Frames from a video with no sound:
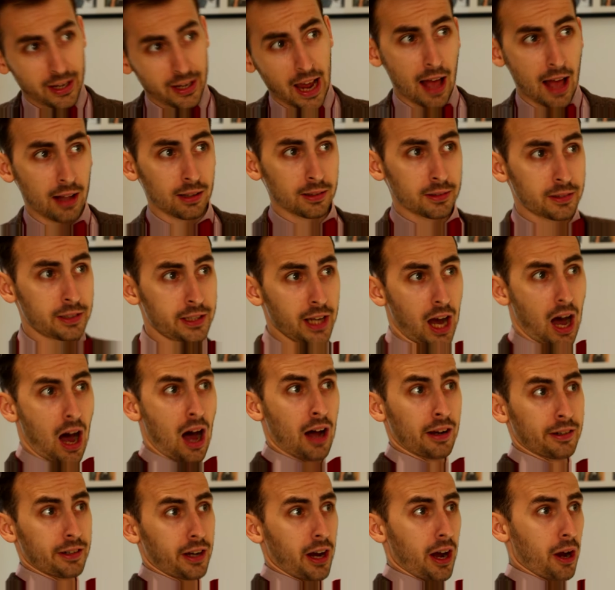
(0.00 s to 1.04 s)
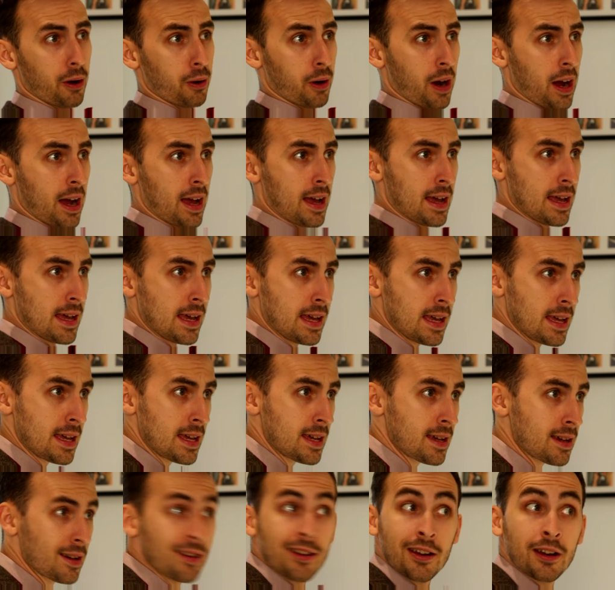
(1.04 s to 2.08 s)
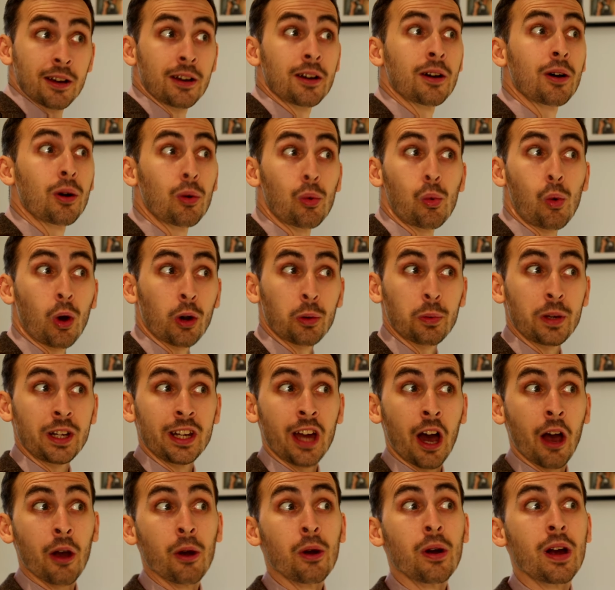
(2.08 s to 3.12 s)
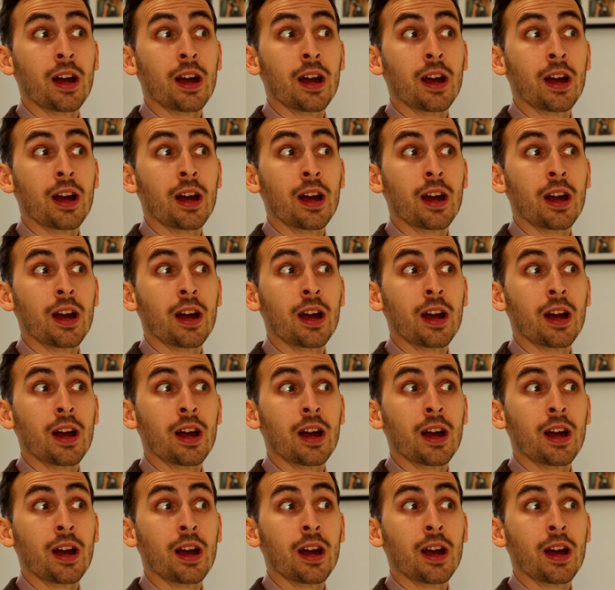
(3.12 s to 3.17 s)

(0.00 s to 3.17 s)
Delgado. What do we know?